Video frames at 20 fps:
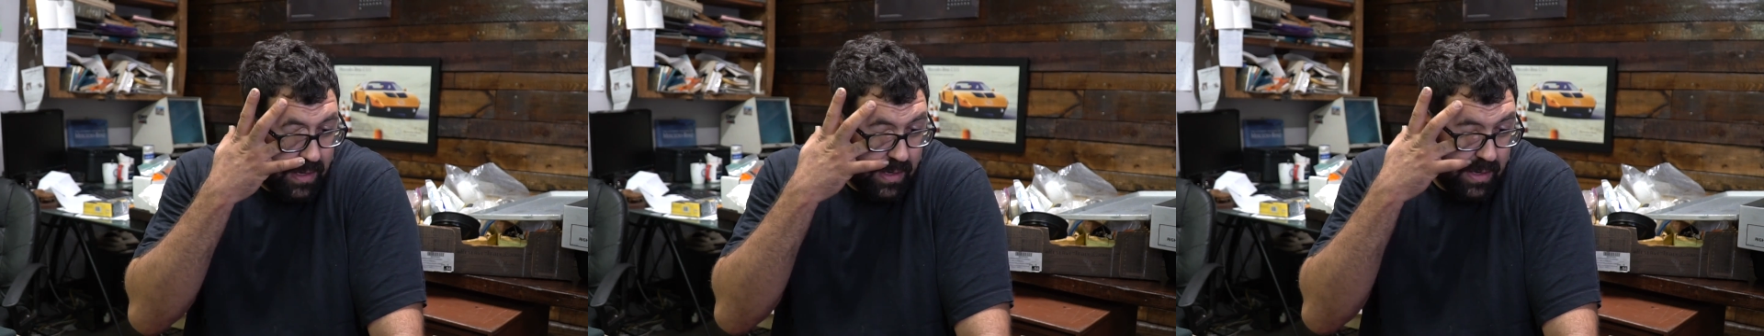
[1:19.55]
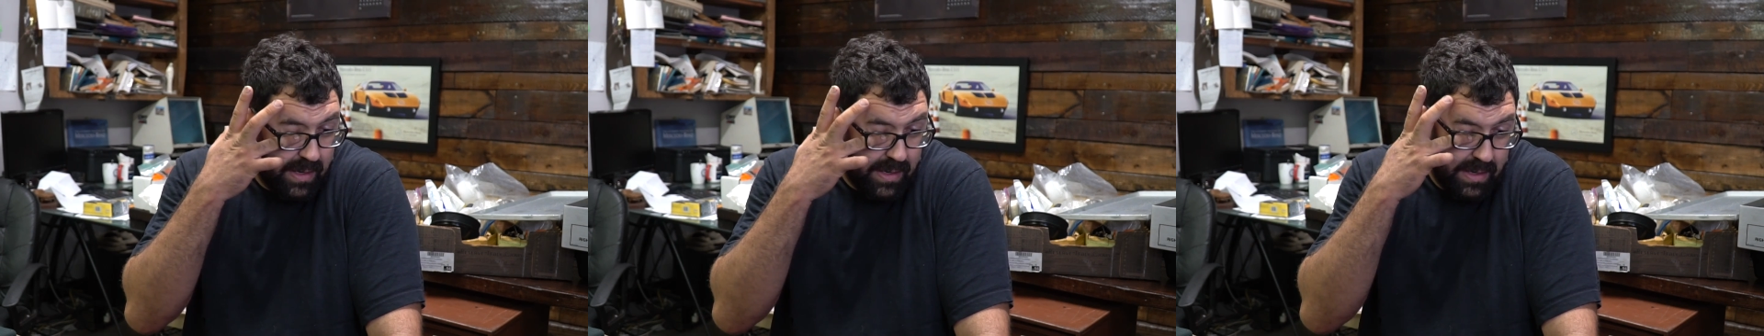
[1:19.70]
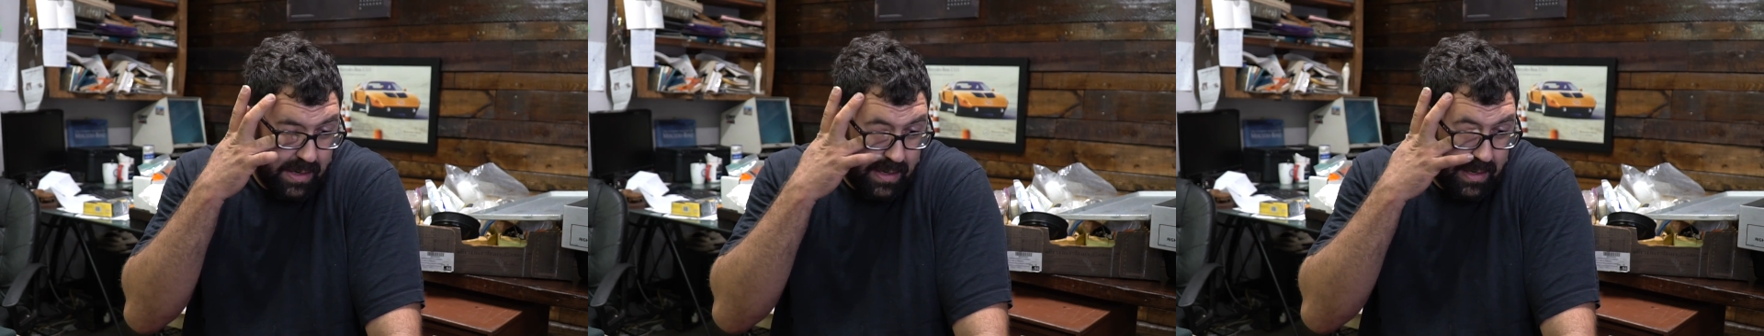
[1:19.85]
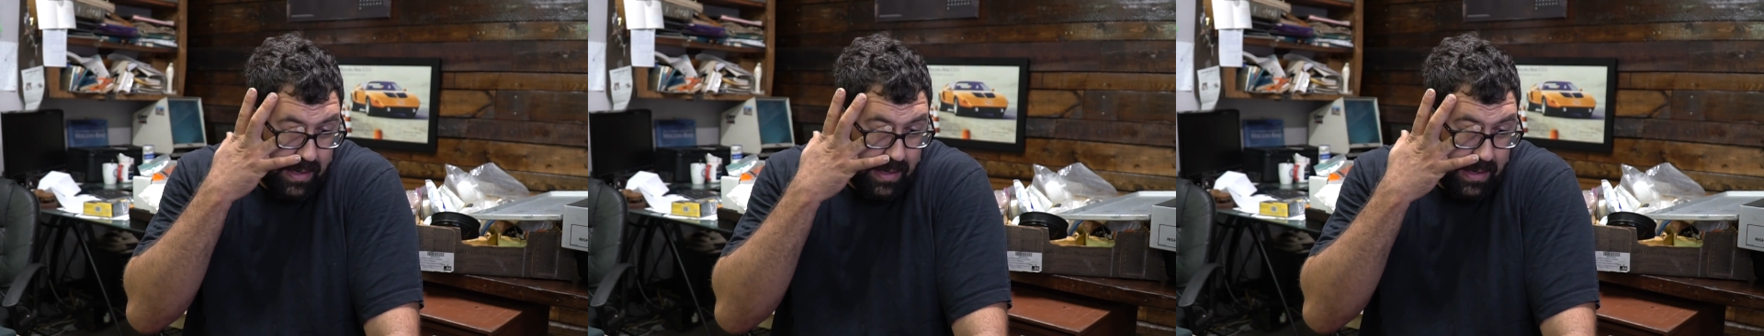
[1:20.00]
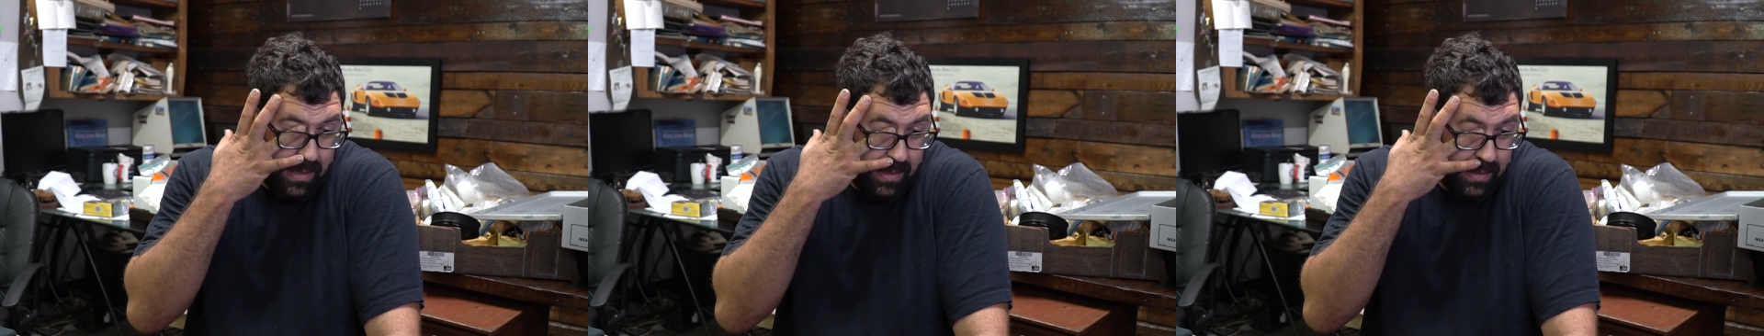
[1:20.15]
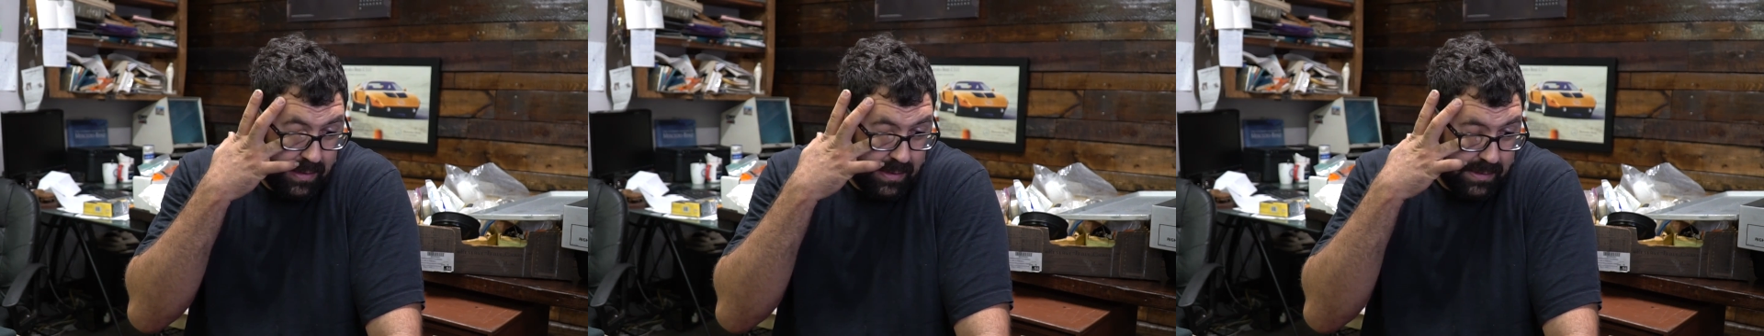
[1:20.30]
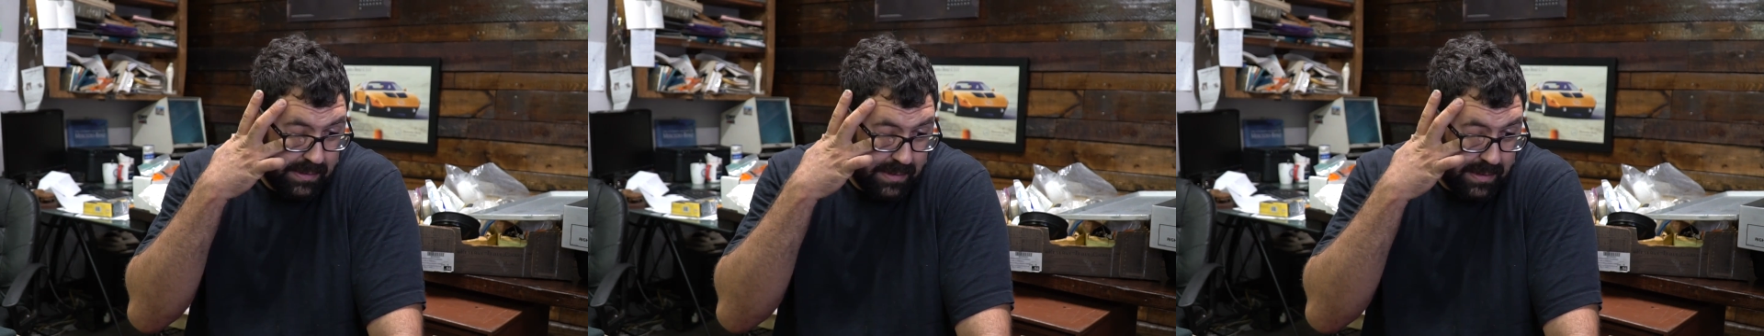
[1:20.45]

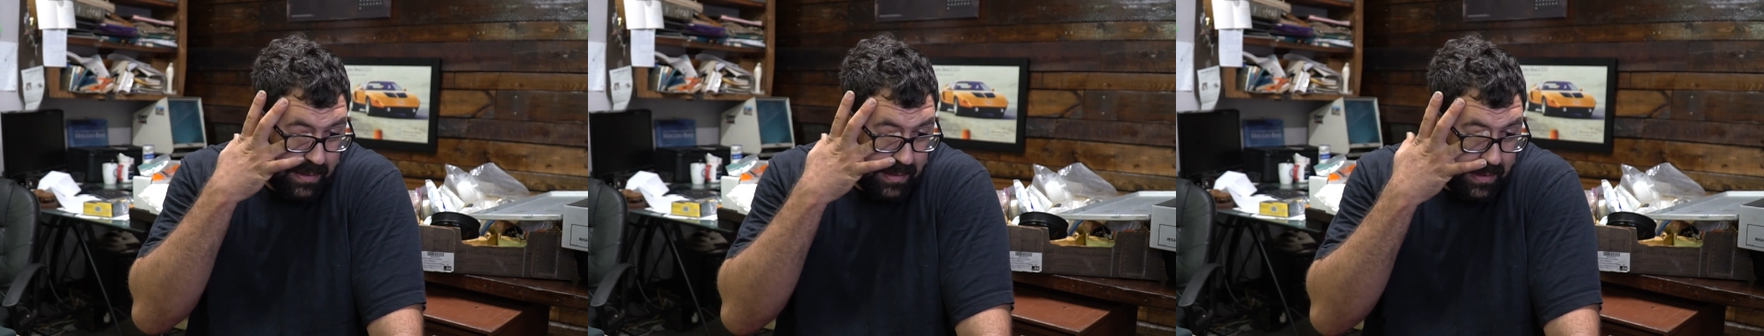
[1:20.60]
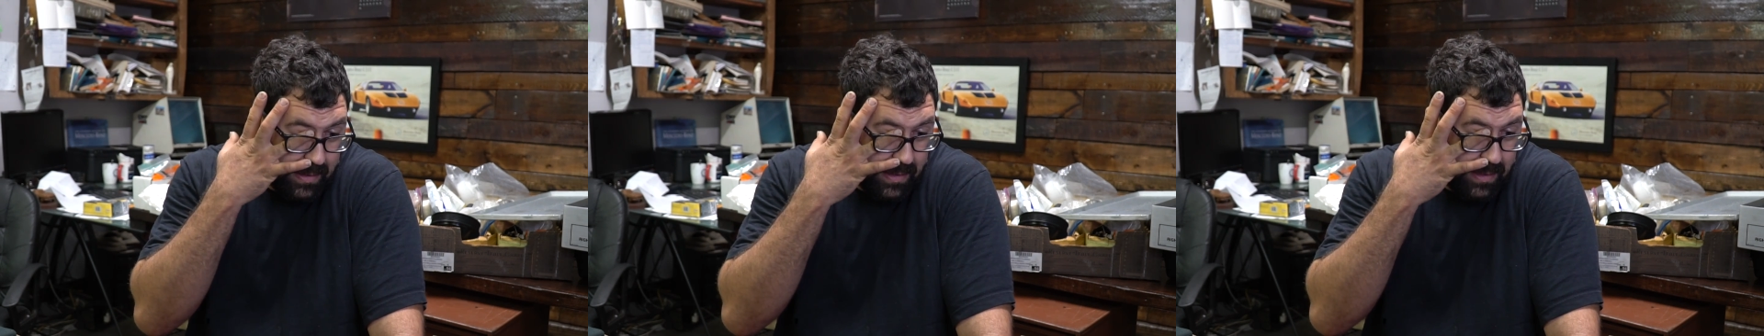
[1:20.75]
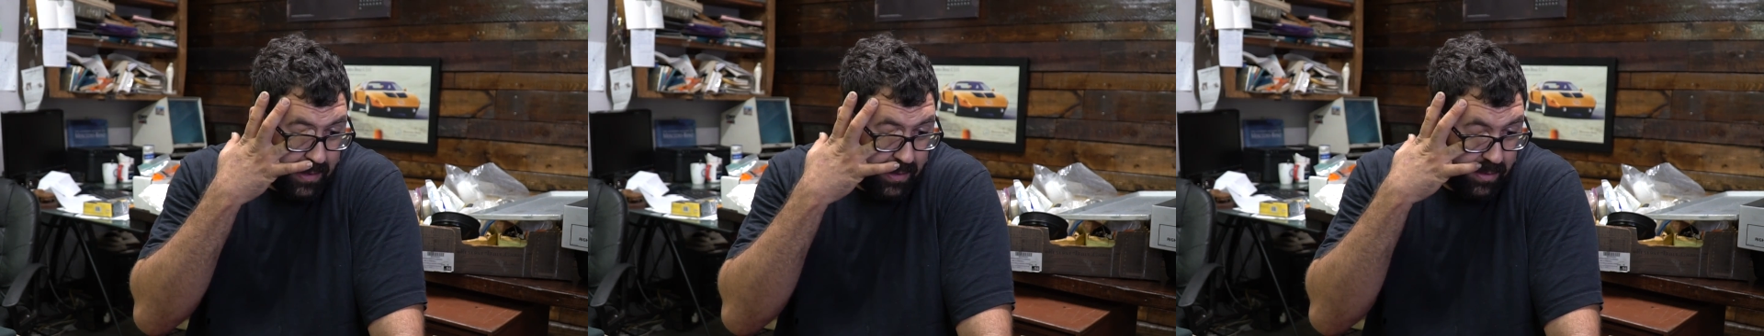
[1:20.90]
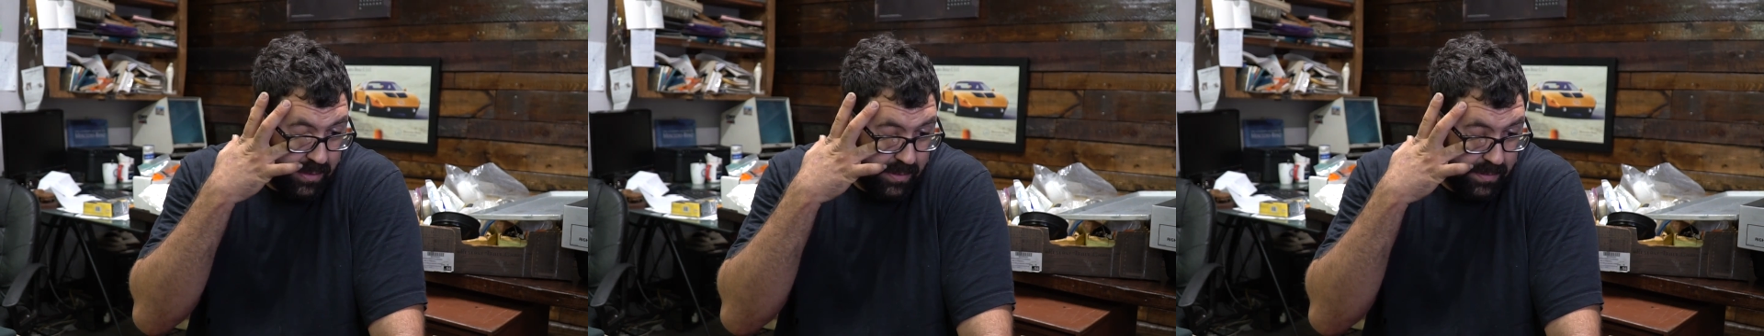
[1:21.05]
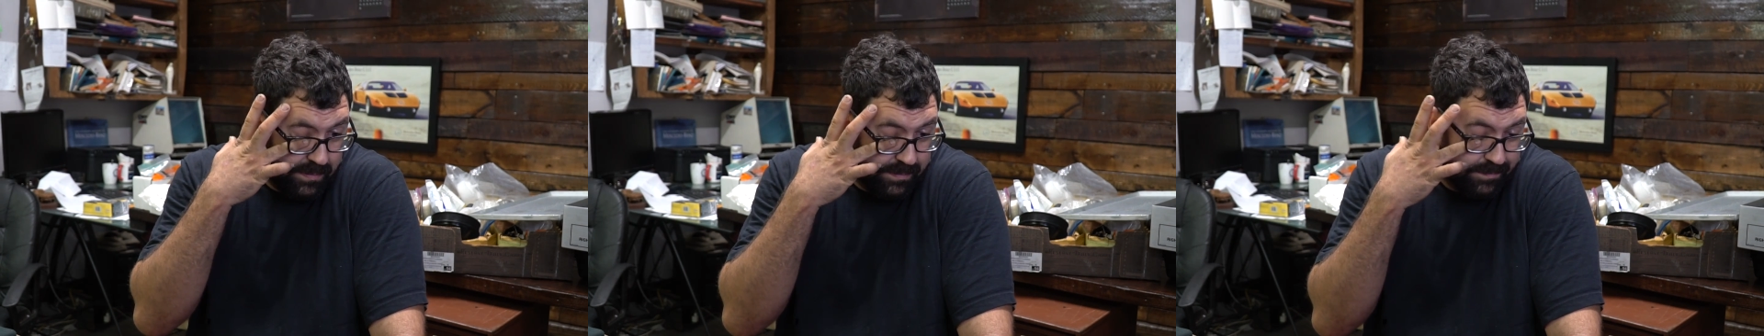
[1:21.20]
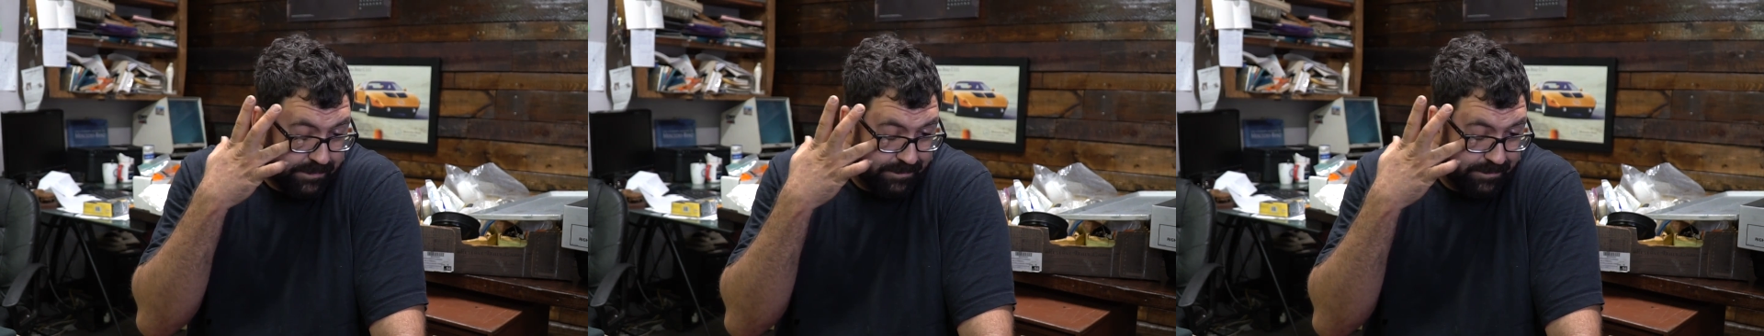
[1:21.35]
you know,